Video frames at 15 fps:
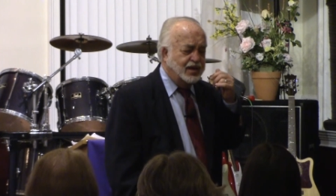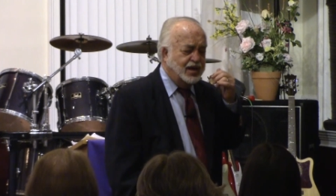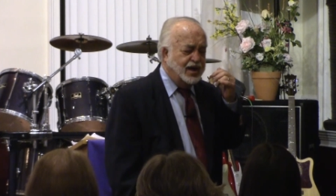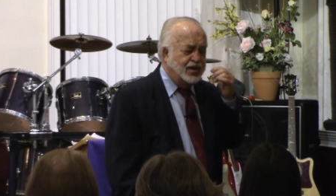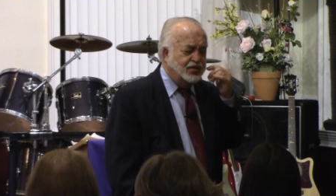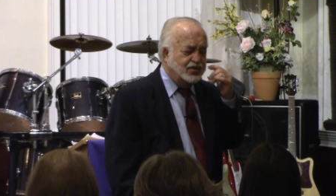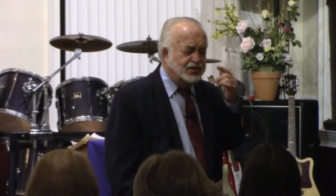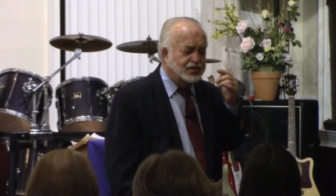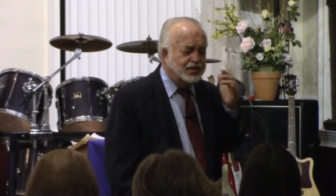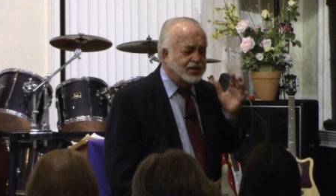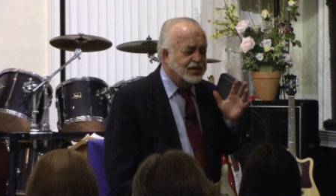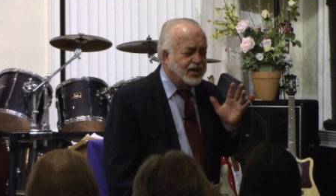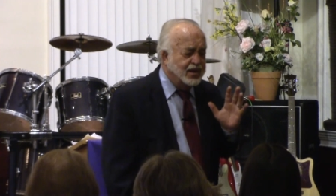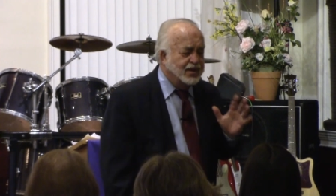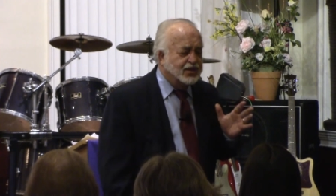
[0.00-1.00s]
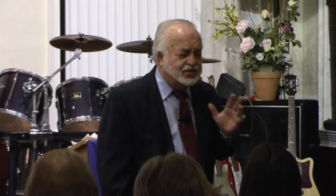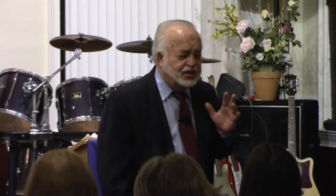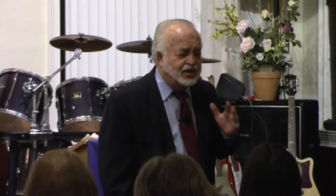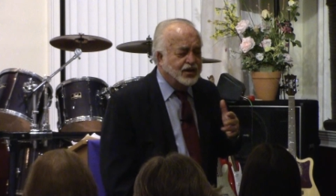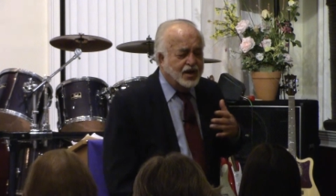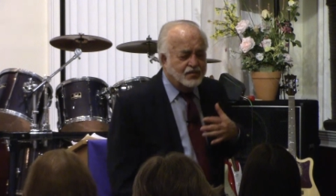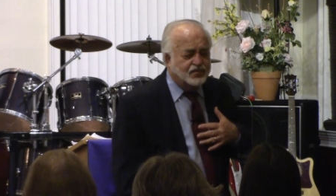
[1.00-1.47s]
I'm, you
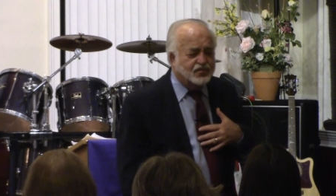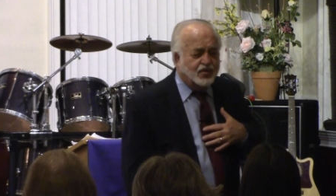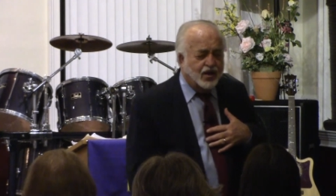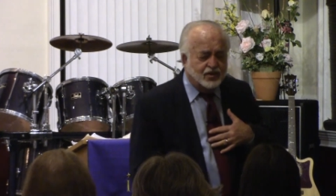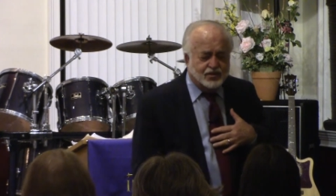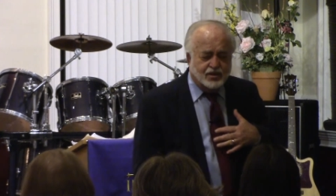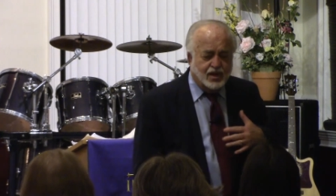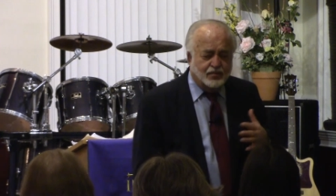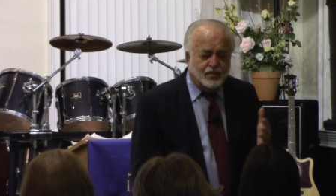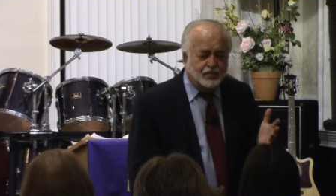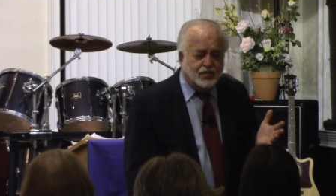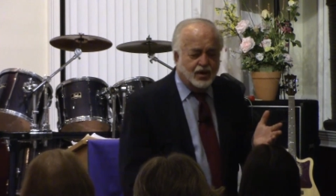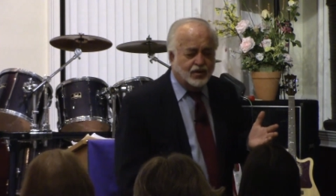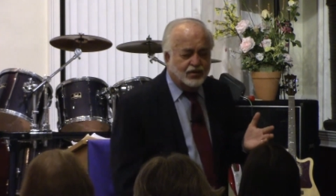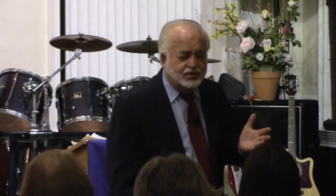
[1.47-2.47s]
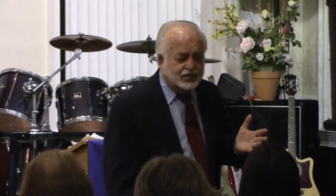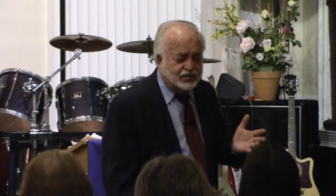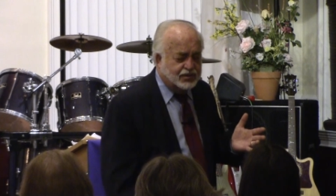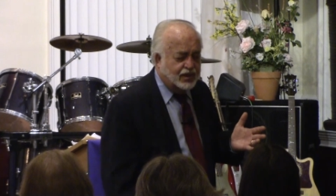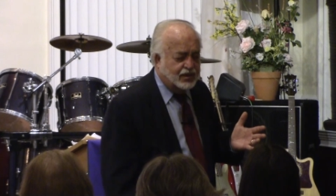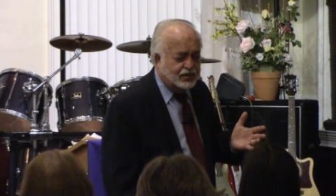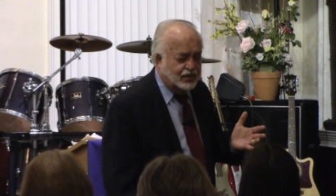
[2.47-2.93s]
see, I'm French and I'm embarrassed to
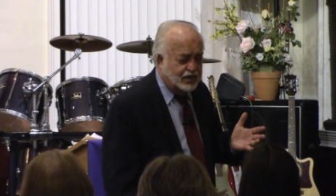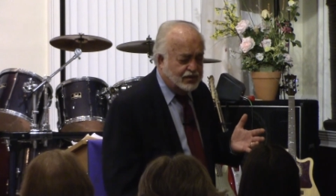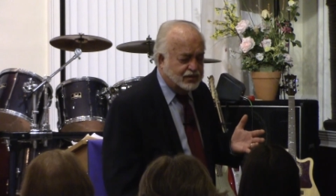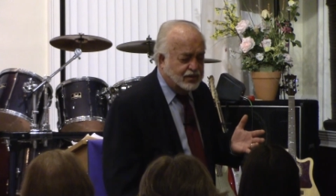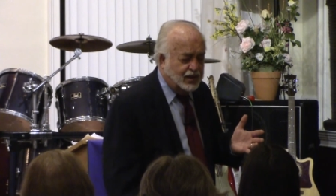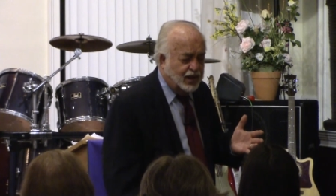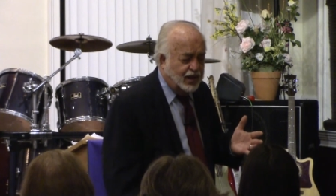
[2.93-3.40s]
say this.